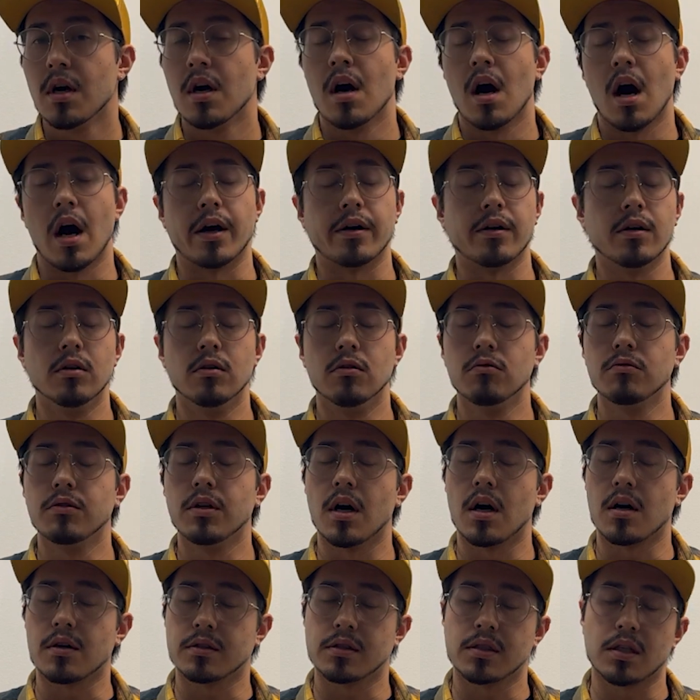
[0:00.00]
I know there
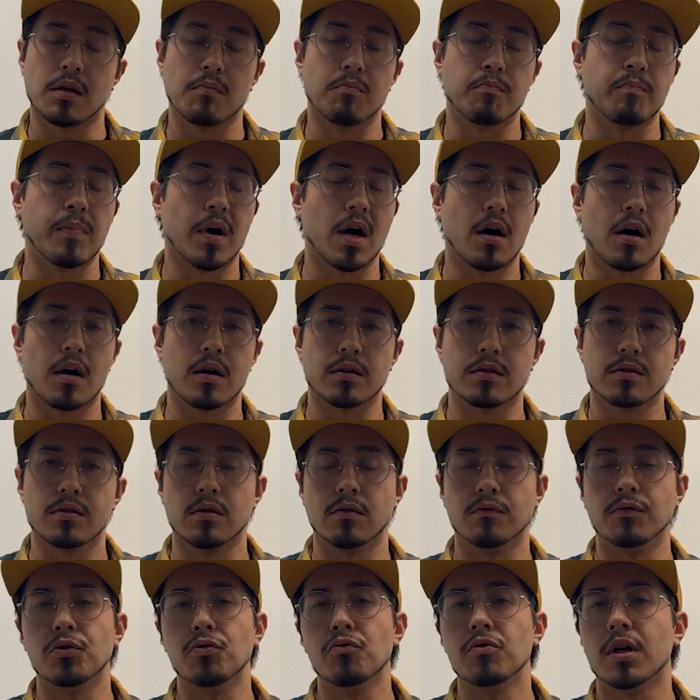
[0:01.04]
are some parts of
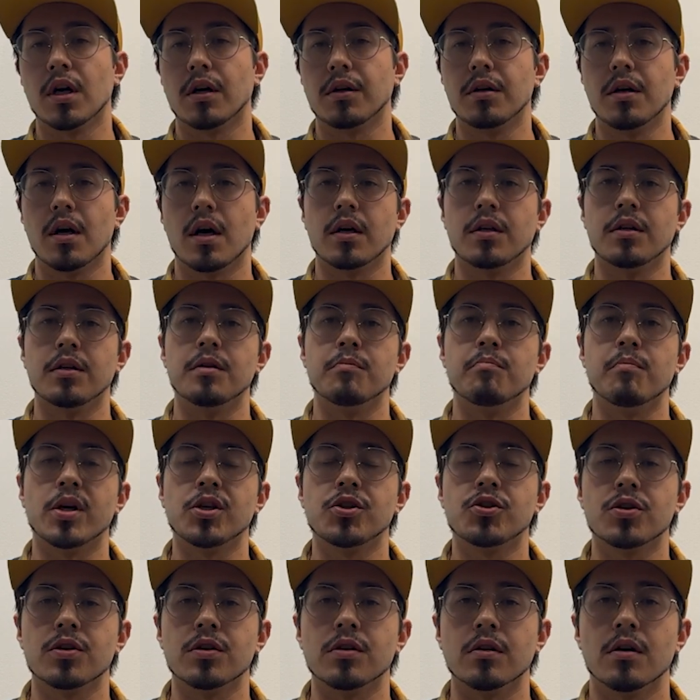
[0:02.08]
the hookah that I didn't
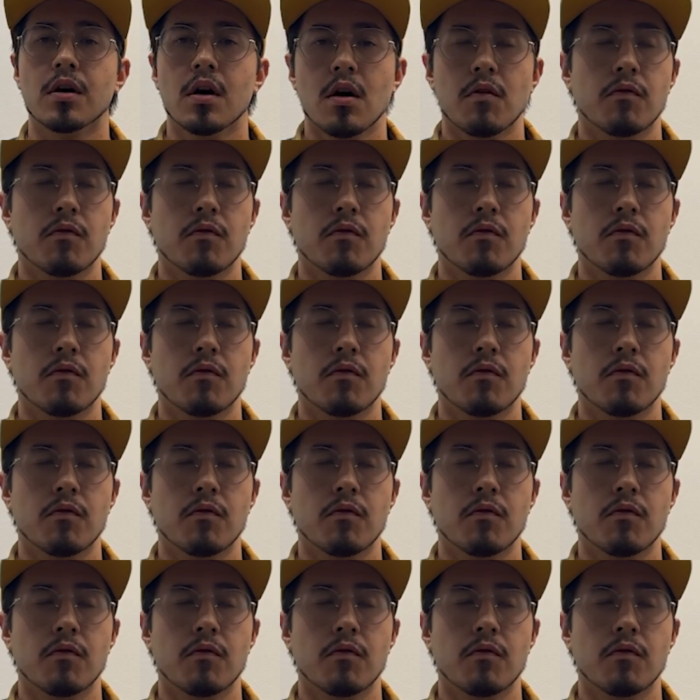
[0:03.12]
mention,